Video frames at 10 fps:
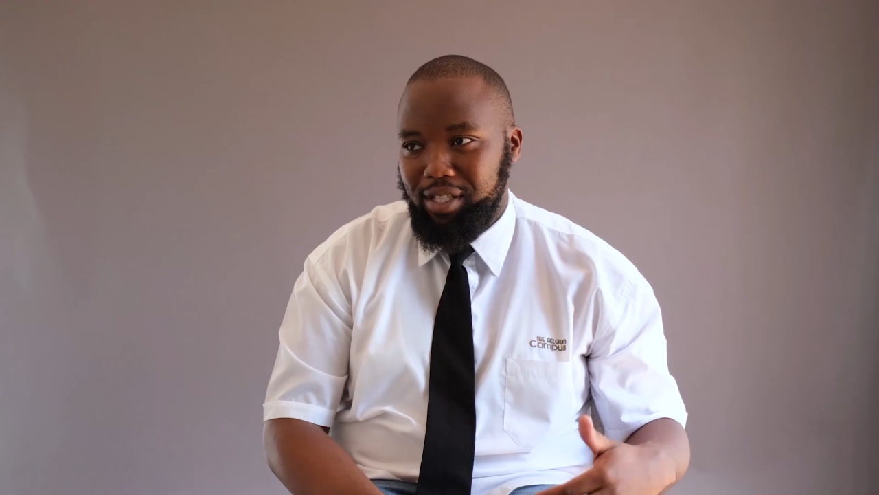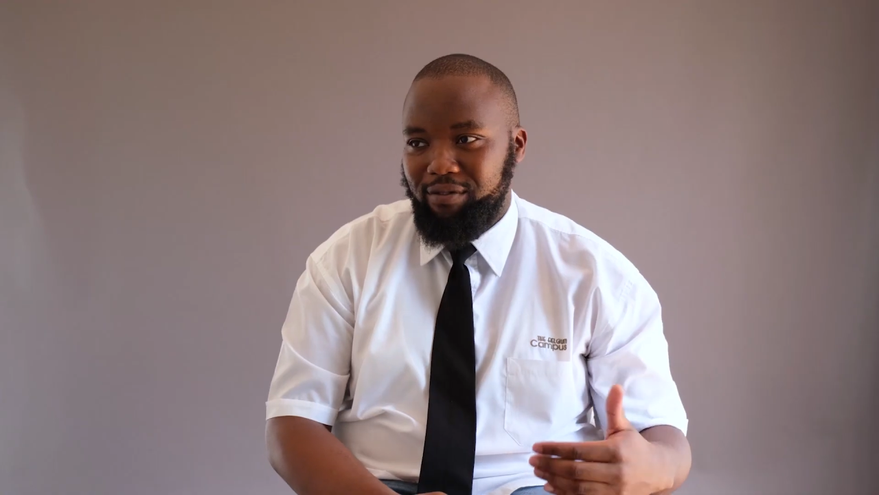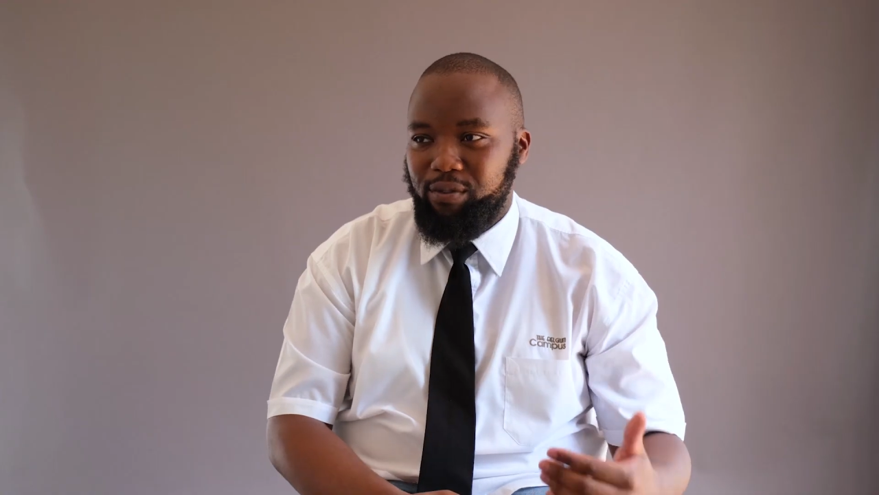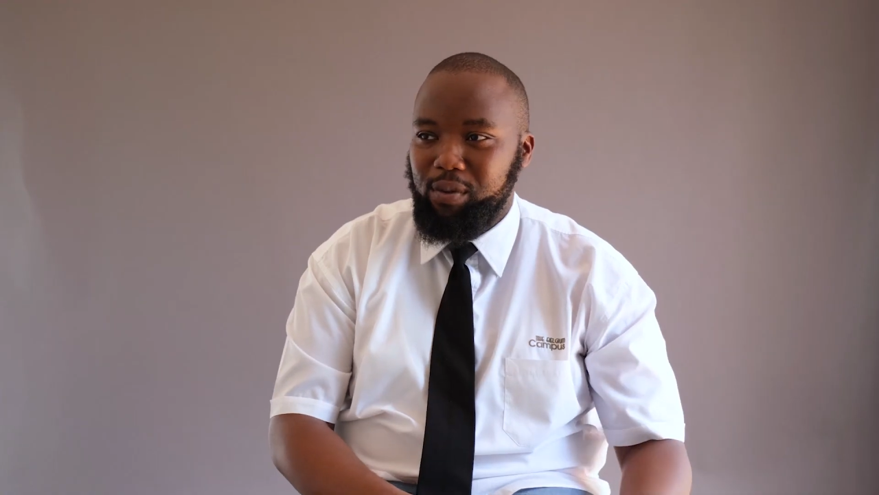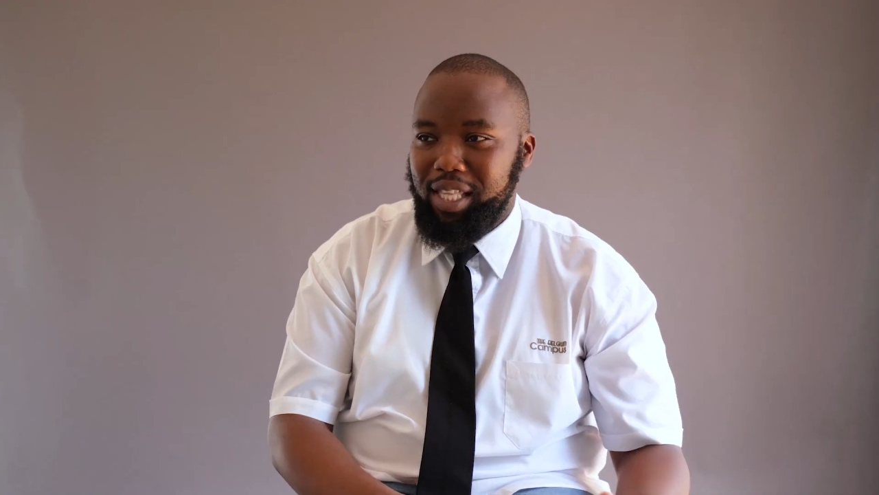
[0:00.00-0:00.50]
the
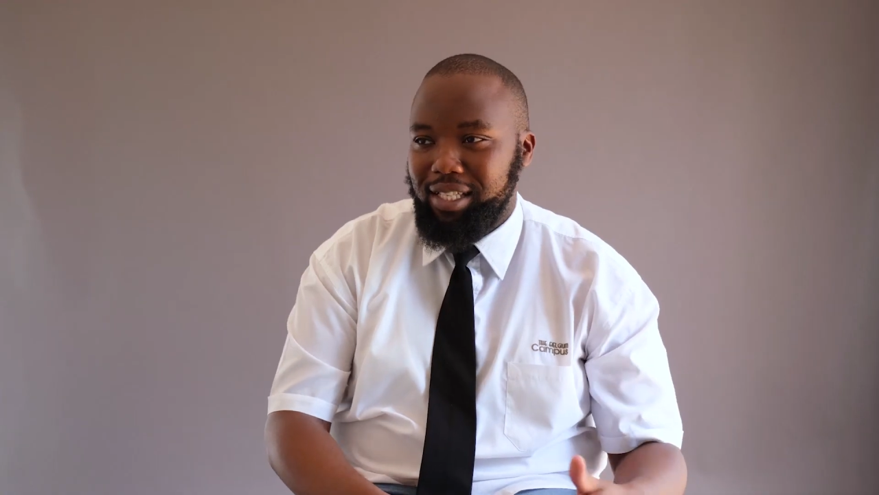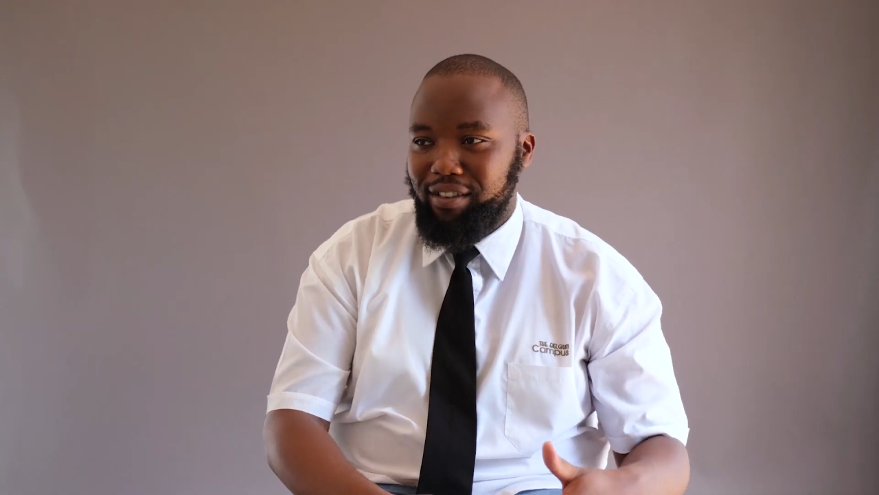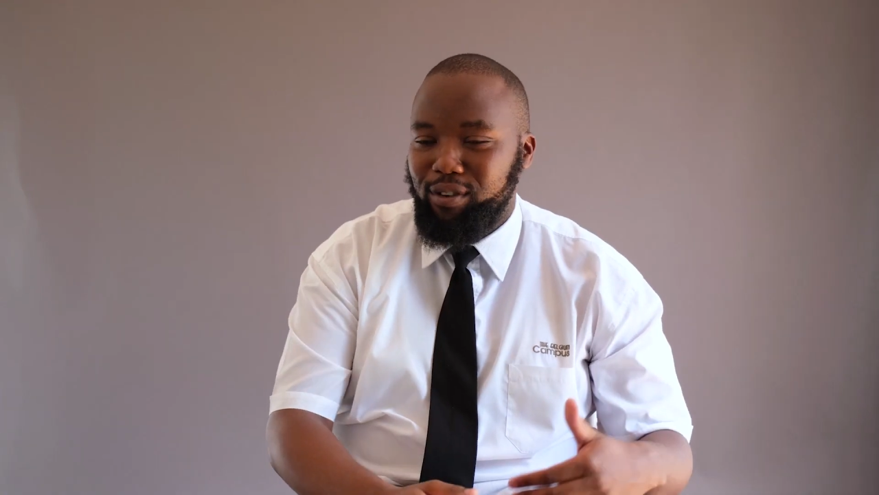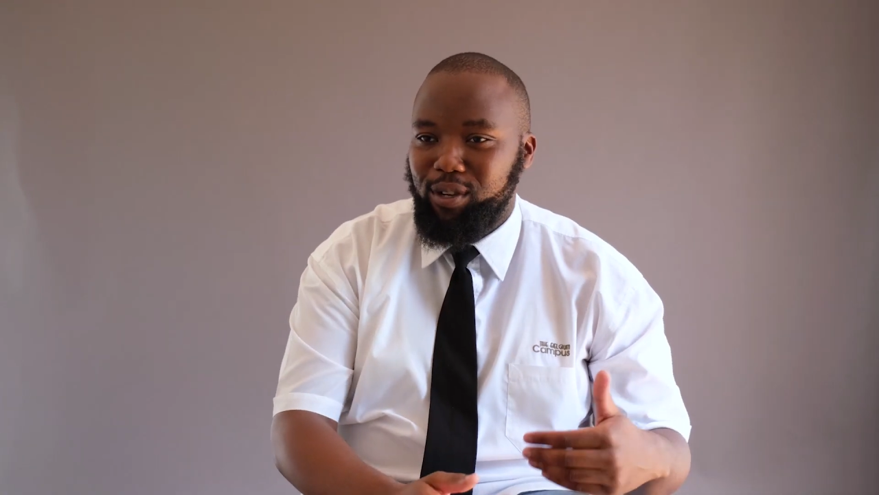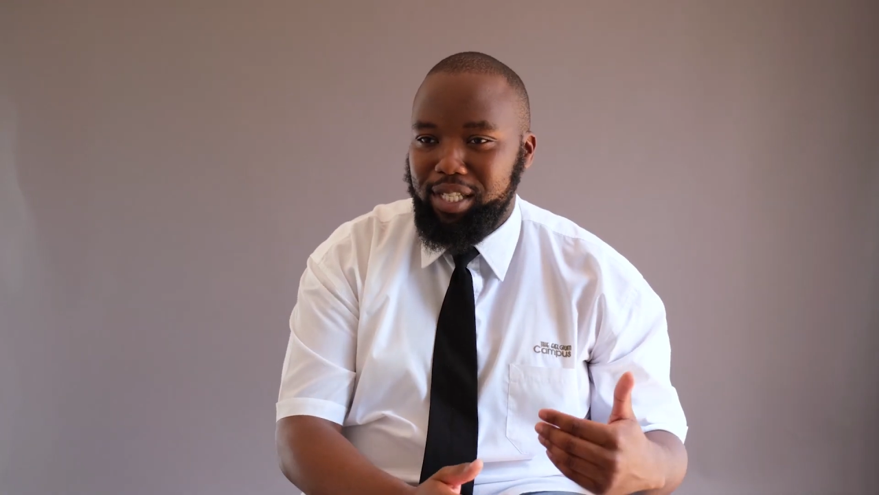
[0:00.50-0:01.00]
few things
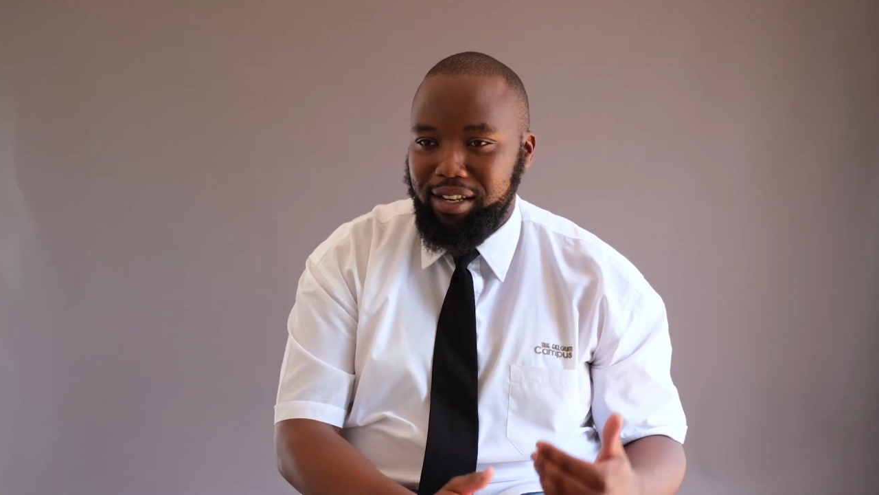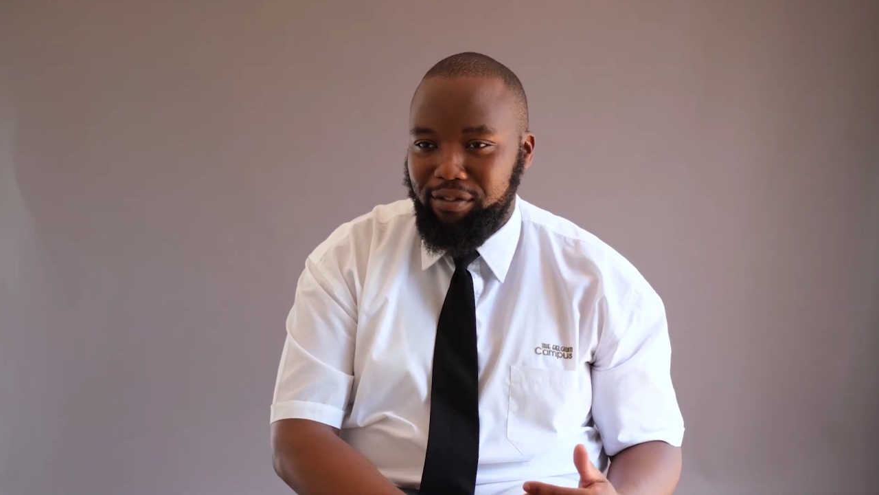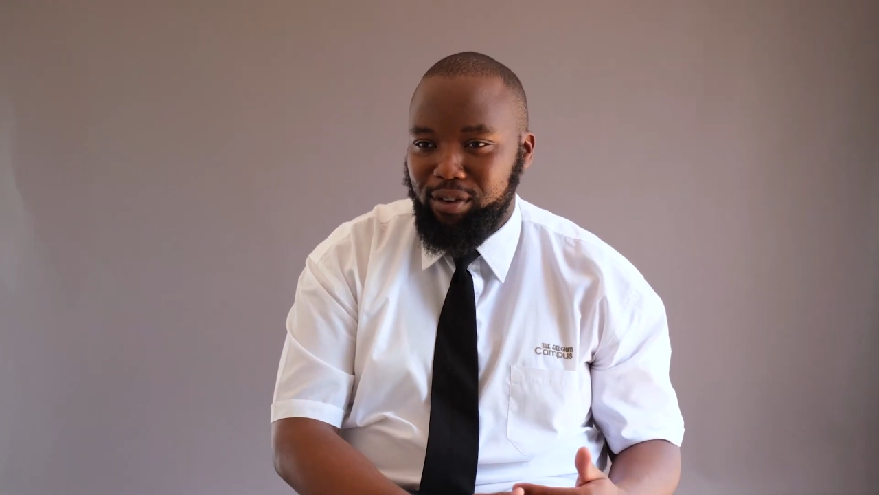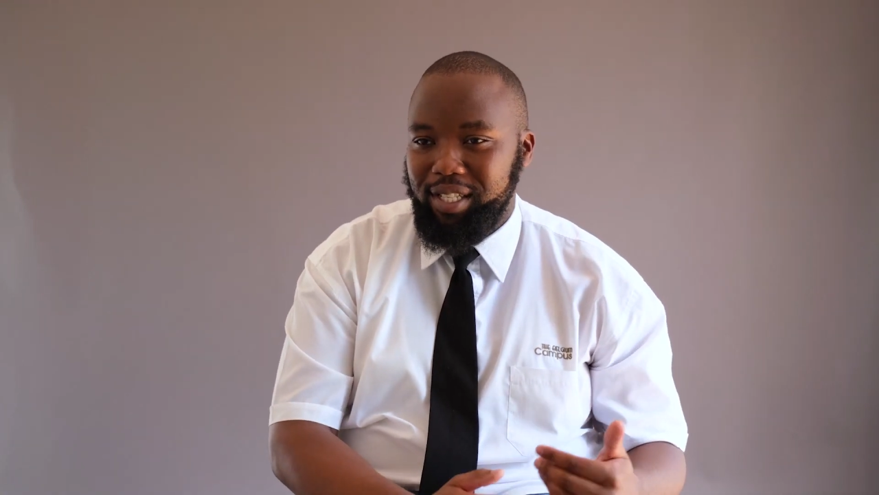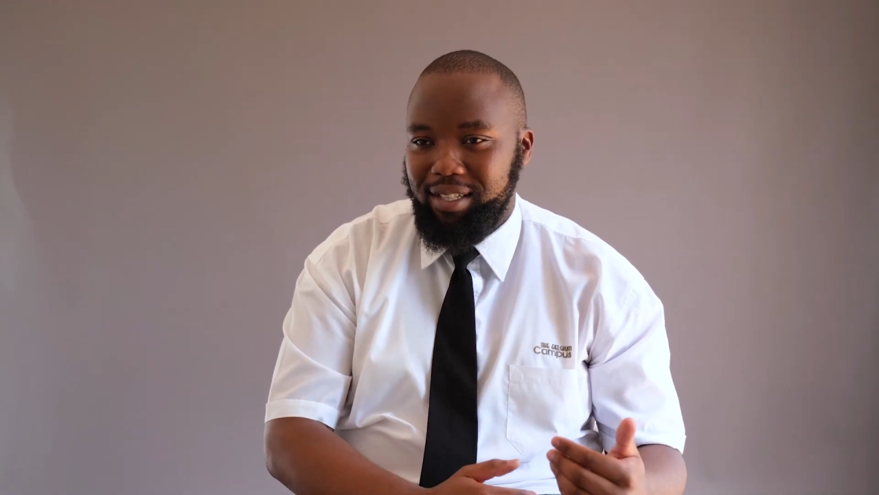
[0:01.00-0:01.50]
I've learned in
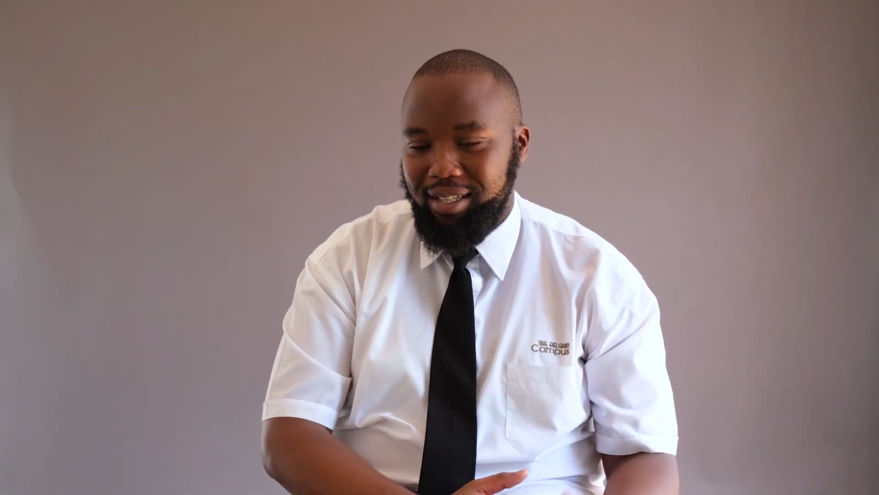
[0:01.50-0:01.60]
first and